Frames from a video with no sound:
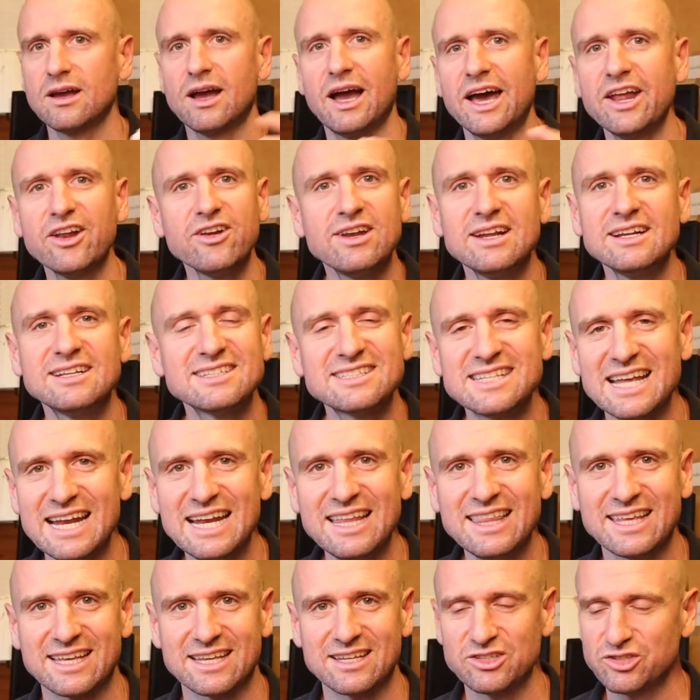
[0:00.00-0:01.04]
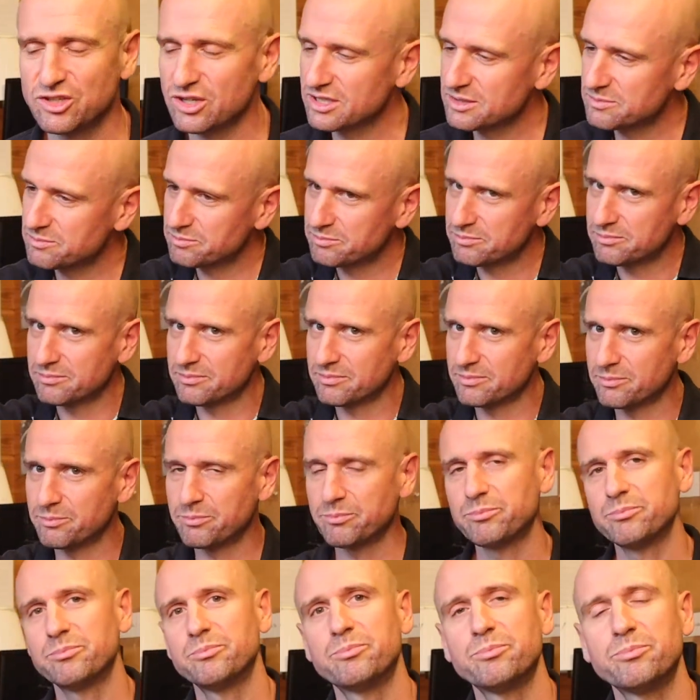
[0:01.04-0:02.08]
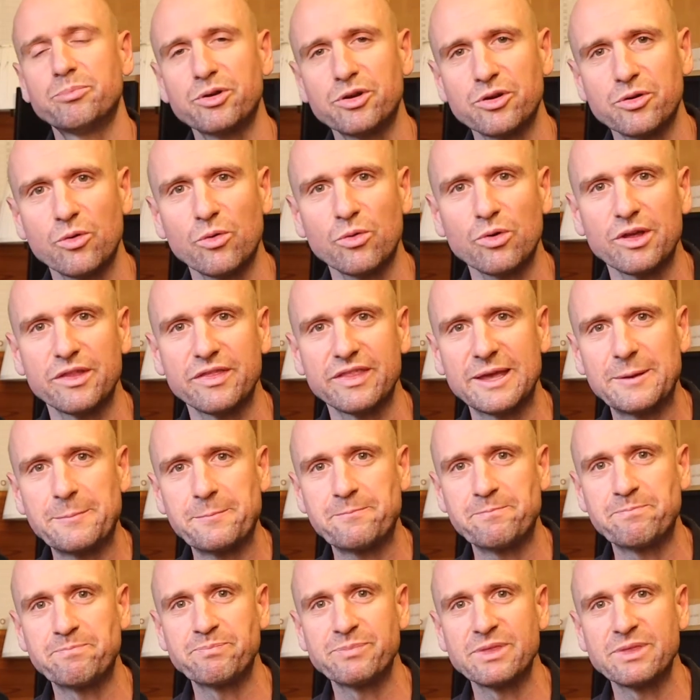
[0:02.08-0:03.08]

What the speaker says: I don't need to say anything. Just put it all on them.